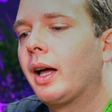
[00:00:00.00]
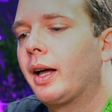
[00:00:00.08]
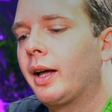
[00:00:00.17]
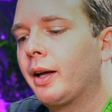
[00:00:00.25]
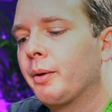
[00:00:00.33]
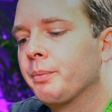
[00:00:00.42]

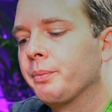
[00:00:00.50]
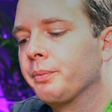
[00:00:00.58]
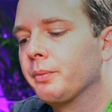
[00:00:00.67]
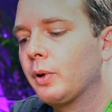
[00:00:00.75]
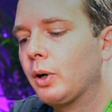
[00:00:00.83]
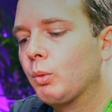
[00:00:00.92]

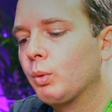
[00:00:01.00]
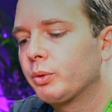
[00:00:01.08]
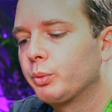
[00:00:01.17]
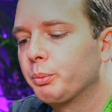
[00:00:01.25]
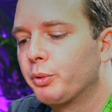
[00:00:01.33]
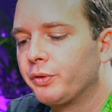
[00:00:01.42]

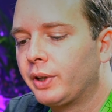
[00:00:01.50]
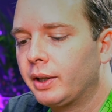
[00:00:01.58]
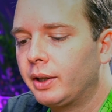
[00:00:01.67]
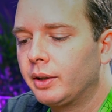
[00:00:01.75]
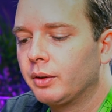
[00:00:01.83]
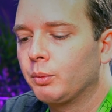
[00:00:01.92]
What we're
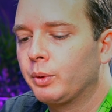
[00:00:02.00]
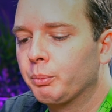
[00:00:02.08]
providing, we